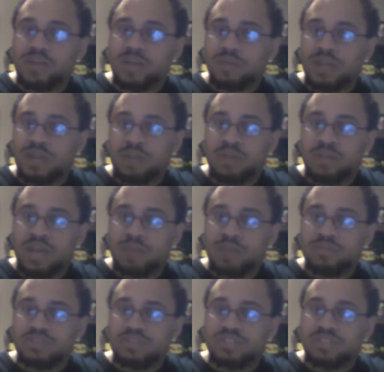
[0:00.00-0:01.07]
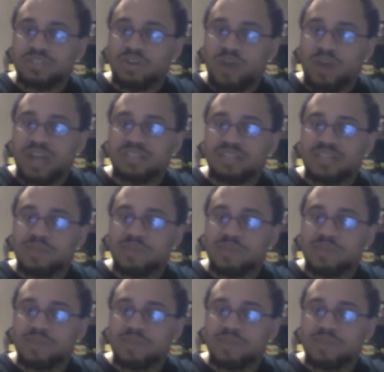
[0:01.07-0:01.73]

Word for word: I mean, Eminem was just crazy,